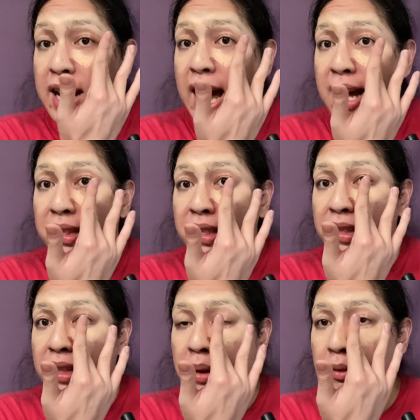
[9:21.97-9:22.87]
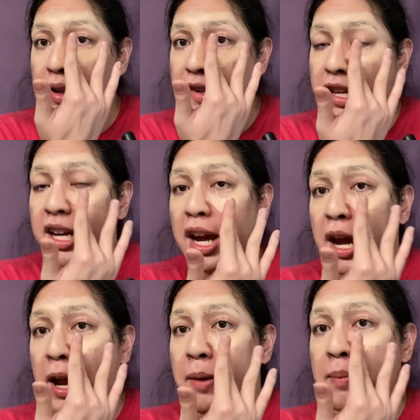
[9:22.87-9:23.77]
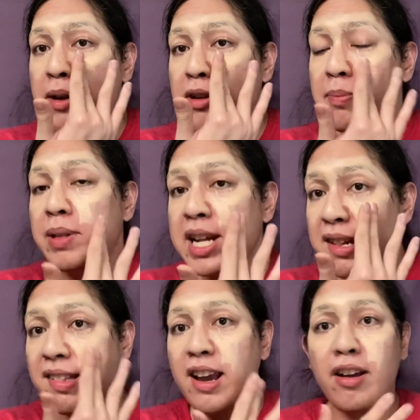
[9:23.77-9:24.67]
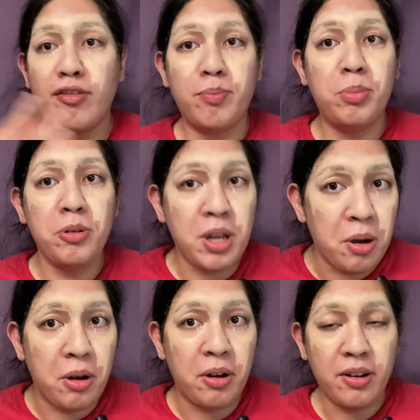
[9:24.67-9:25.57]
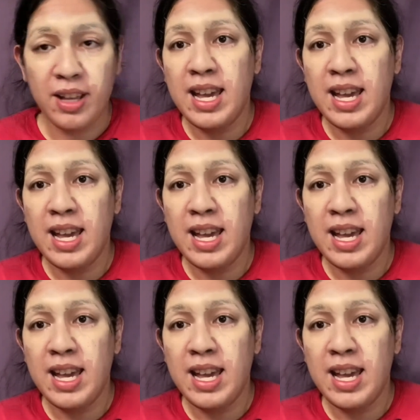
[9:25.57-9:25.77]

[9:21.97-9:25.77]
asked the same question again, may we please have buyo?